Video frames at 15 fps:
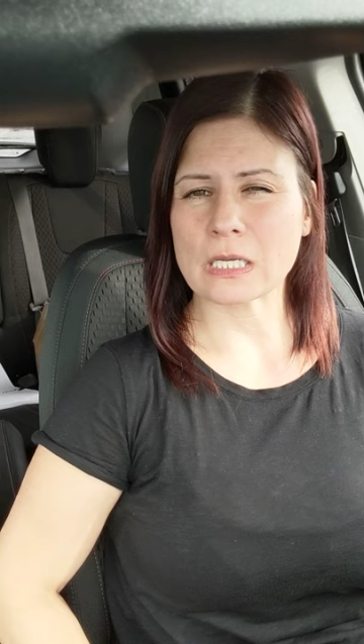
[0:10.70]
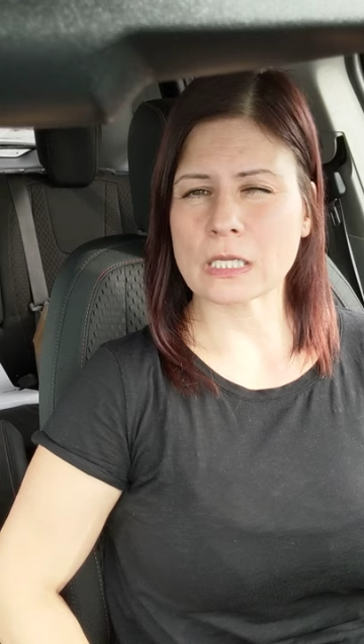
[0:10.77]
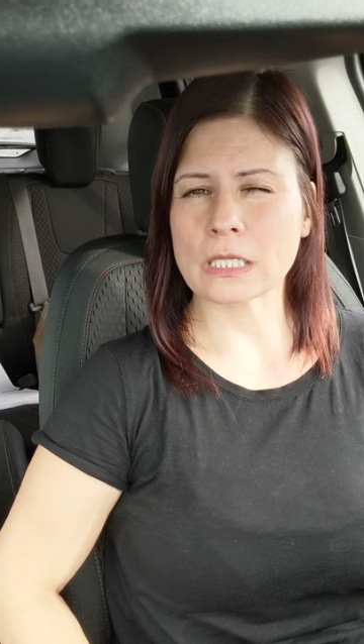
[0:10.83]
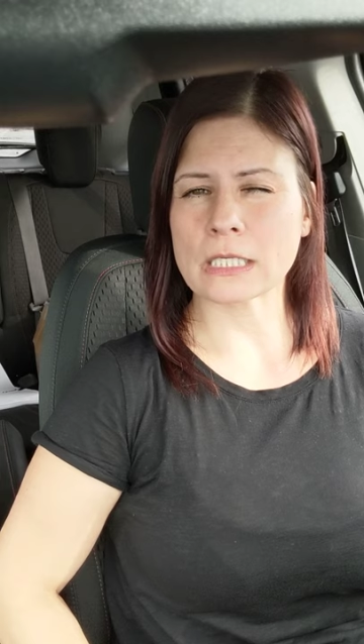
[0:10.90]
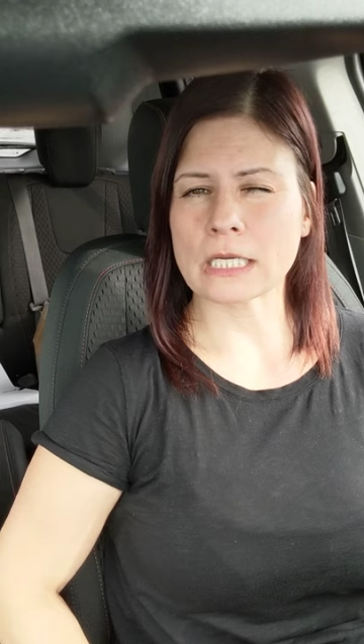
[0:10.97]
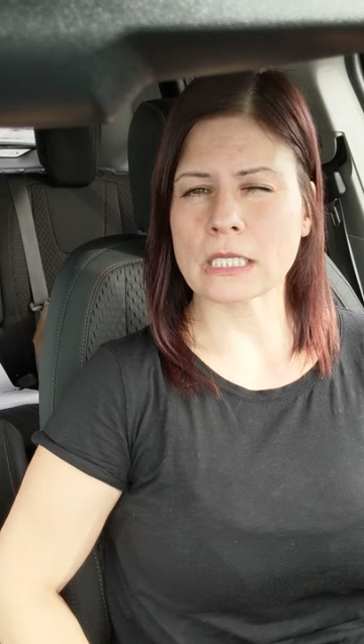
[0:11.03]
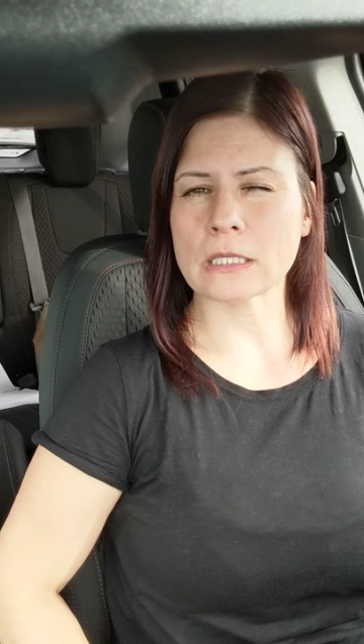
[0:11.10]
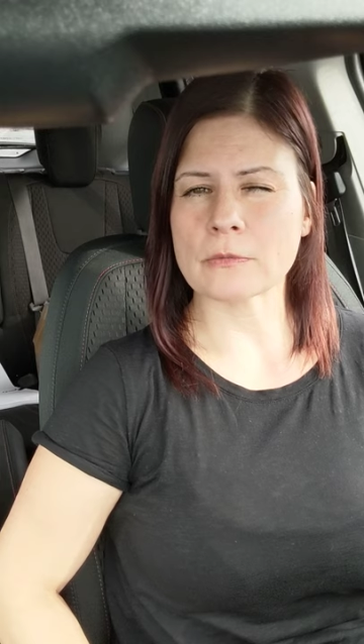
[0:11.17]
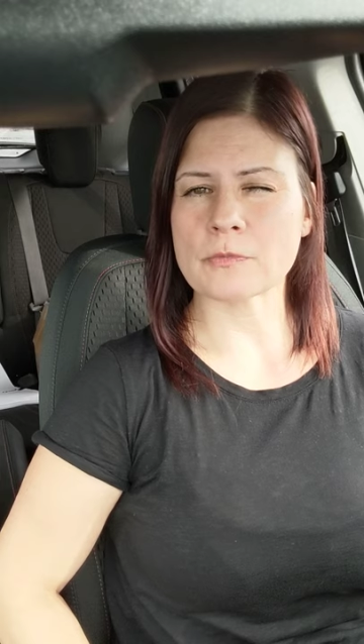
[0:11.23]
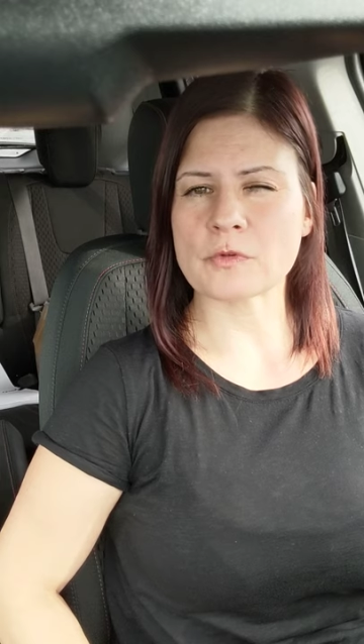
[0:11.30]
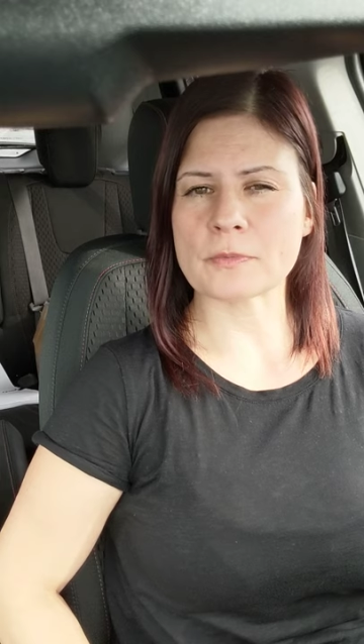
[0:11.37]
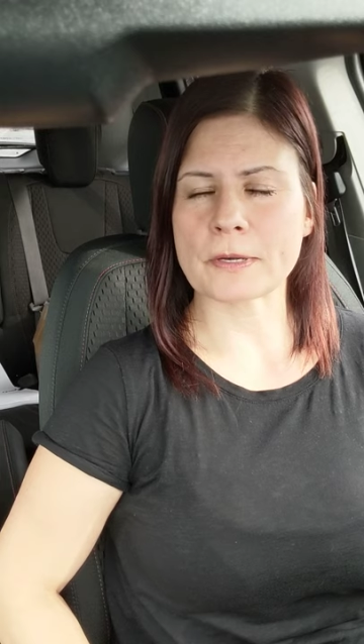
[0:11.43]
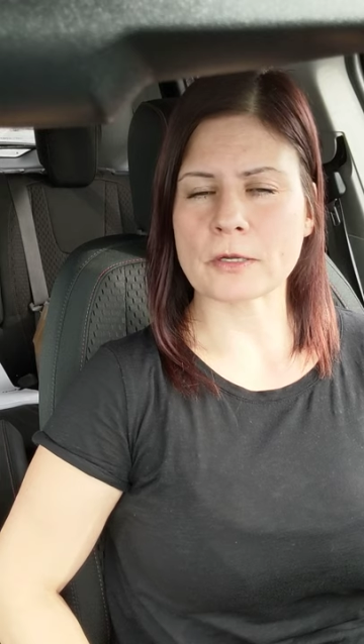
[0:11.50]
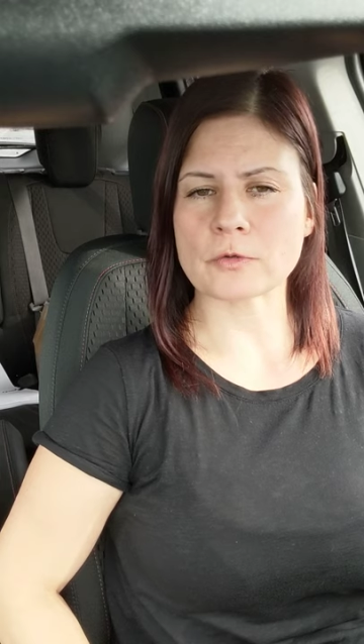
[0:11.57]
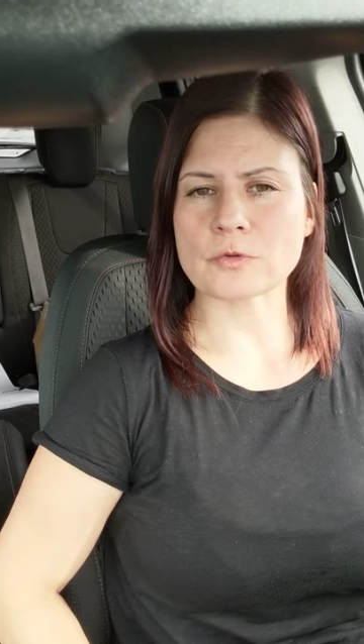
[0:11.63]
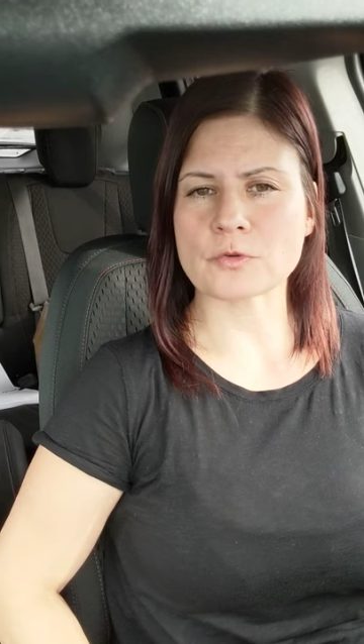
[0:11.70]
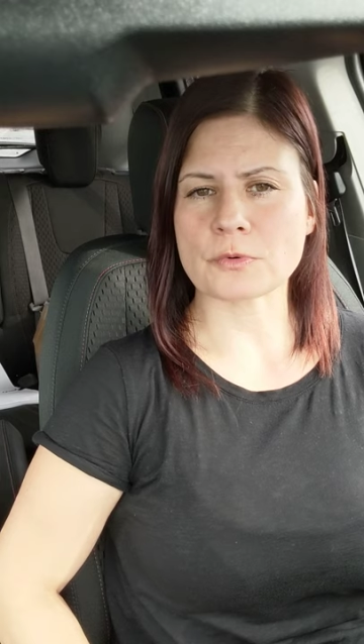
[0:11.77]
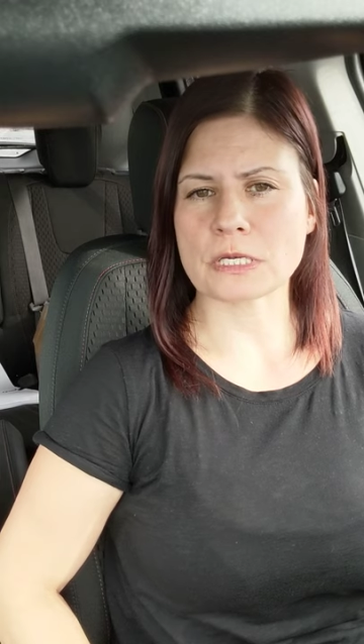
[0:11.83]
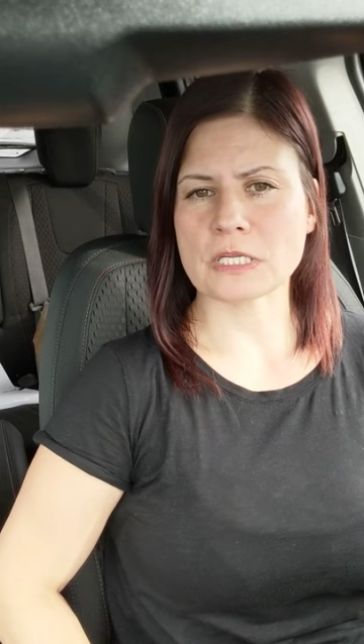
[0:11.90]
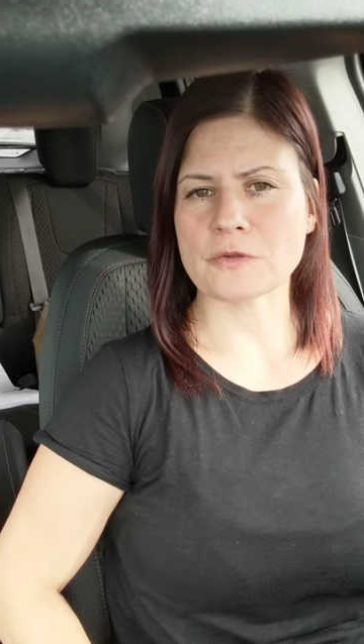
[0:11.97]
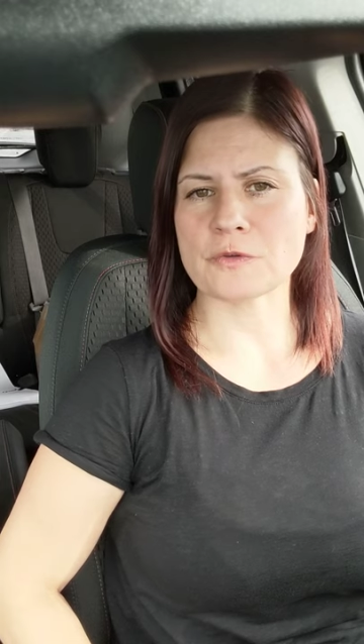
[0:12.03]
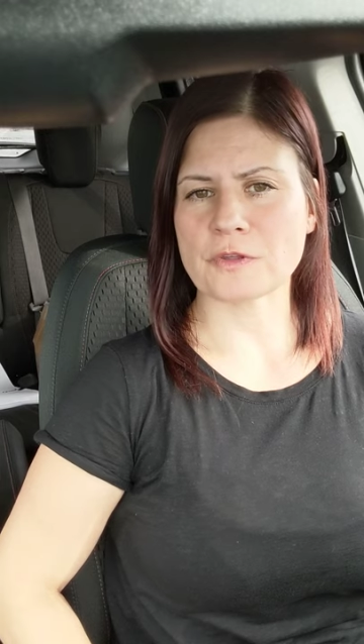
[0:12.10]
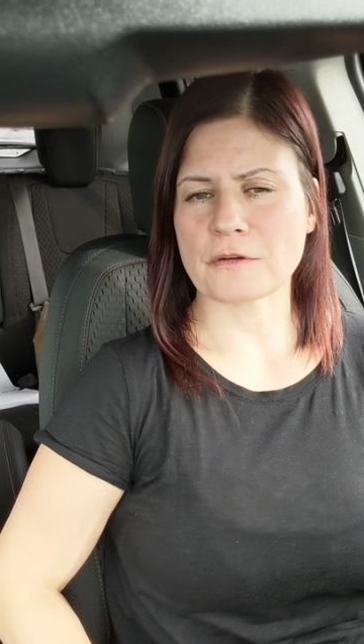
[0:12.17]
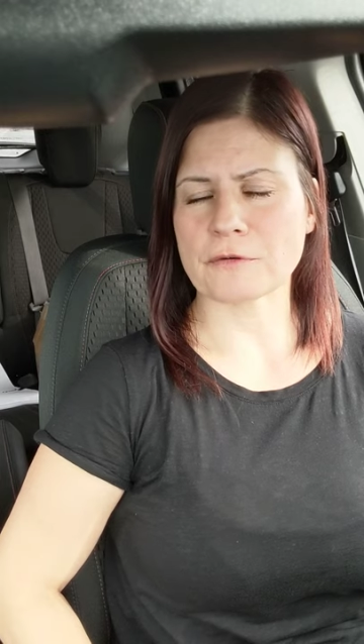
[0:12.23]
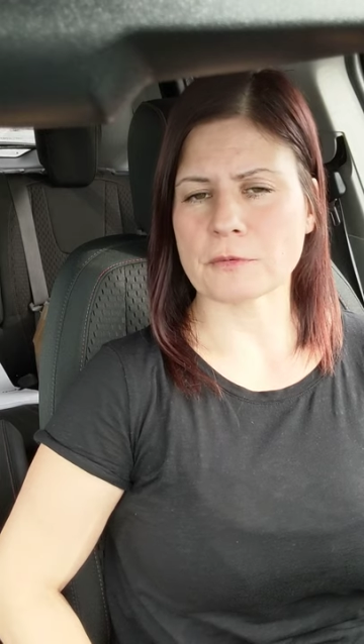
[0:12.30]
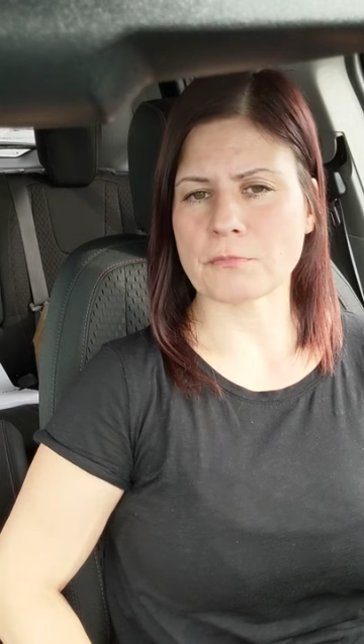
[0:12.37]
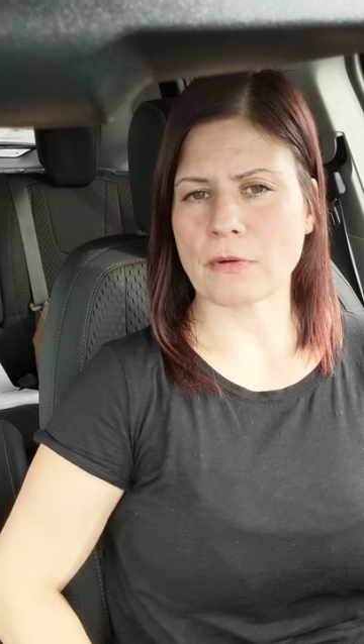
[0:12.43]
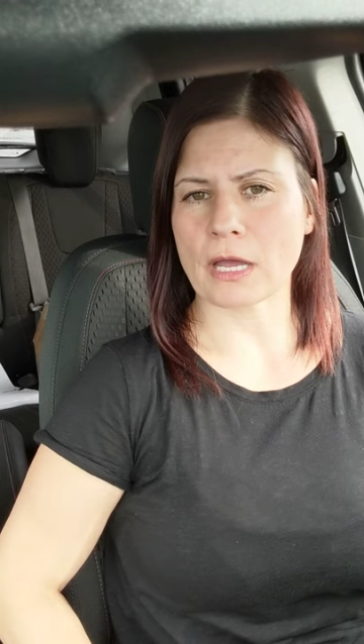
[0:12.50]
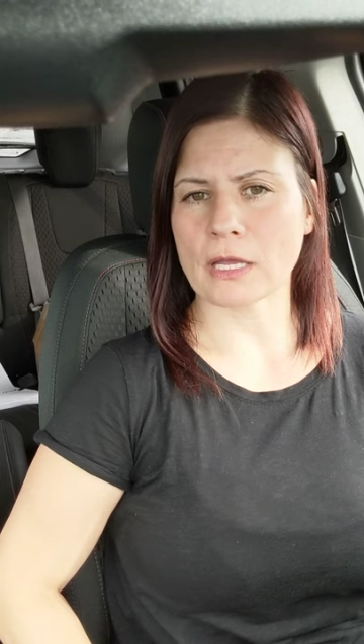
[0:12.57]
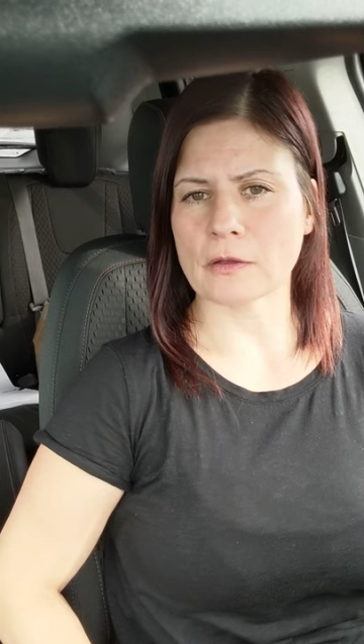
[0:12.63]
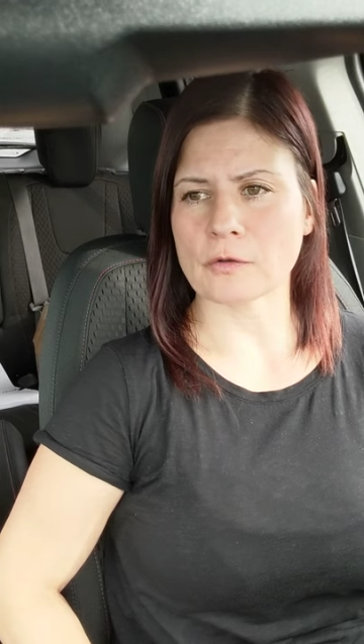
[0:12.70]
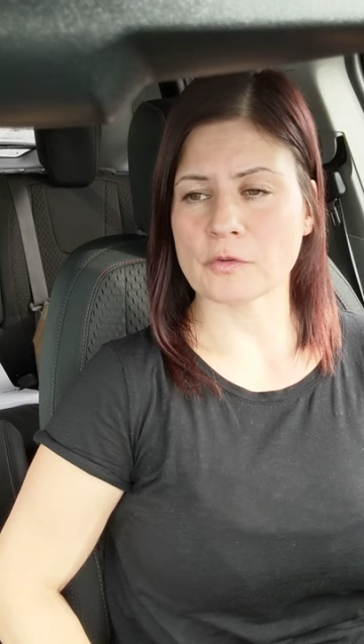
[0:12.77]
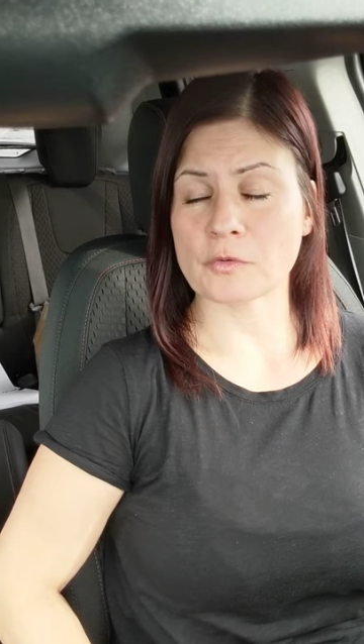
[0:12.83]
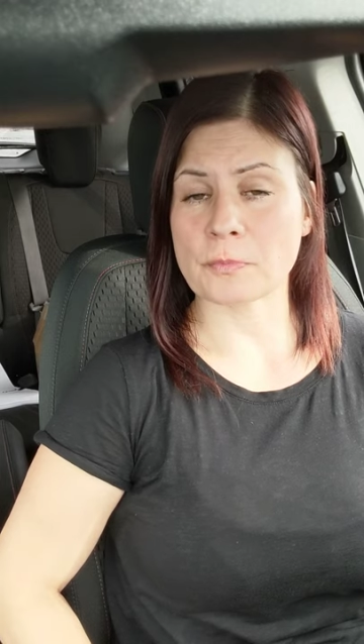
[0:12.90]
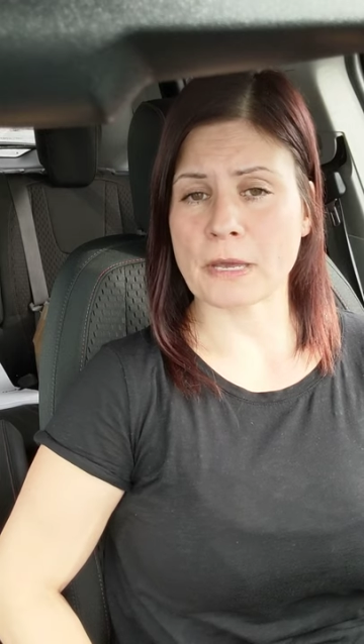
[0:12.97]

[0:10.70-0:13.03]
Clayelum's about 27 miles